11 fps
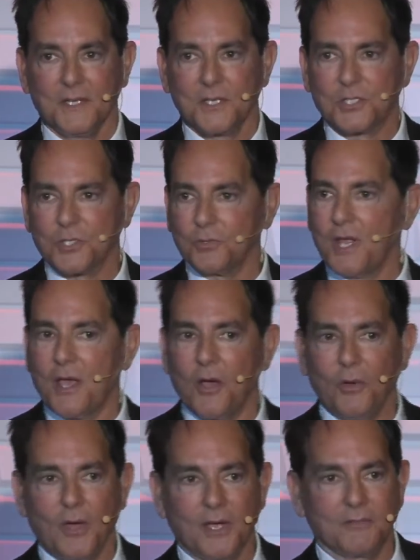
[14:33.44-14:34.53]
So
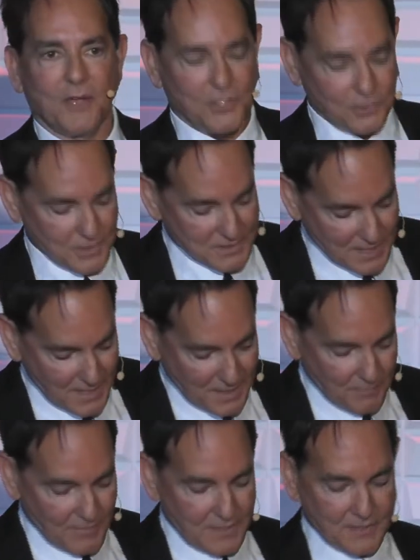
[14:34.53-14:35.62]
now, I invite you to take a
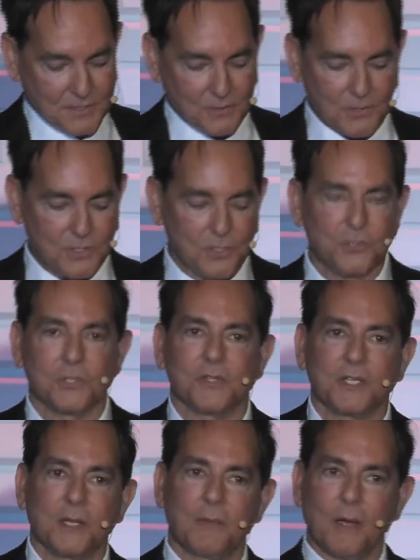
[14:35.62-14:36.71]
minute or two to
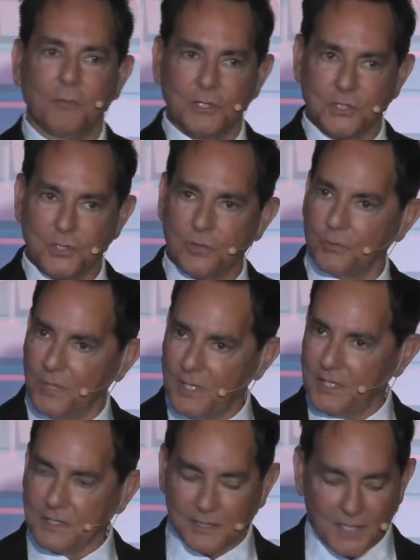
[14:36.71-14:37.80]
think about what you're
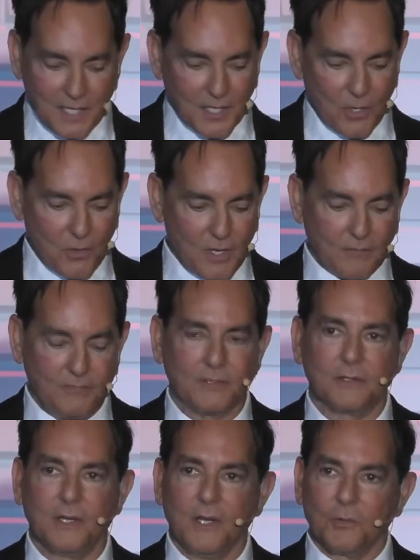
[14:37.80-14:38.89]
ready to let go of
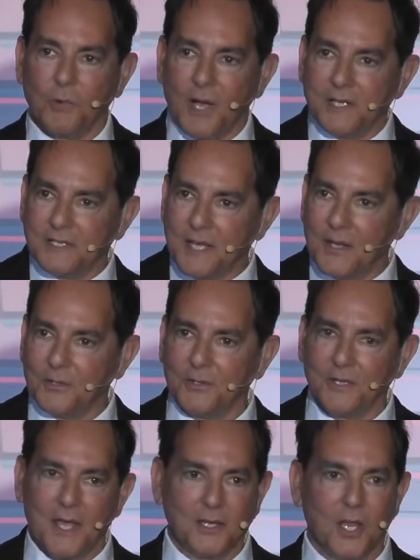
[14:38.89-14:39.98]
and write it down on
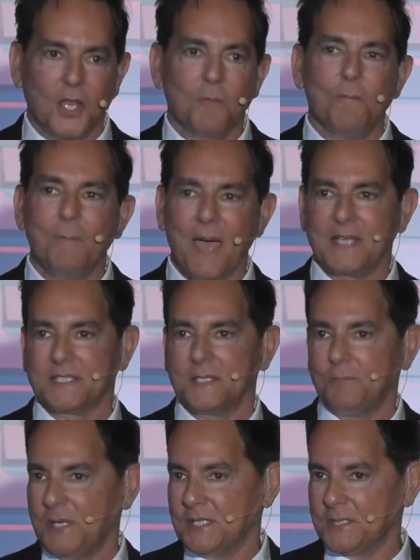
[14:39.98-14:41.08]
that
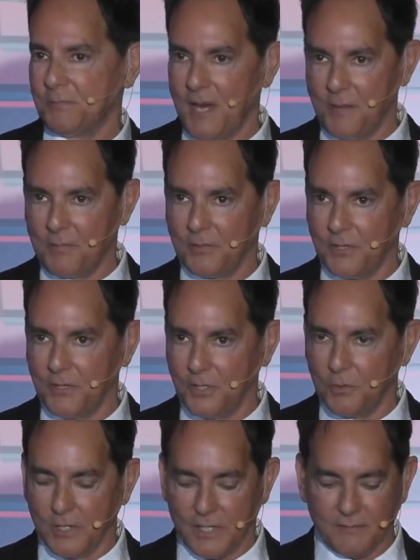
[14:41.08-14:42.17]
massive piece of paper that you
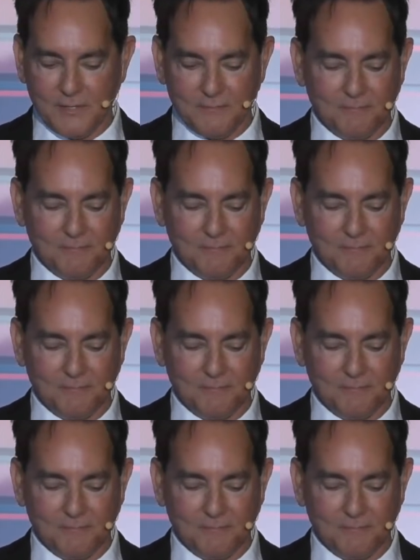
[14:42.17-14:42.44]
were given.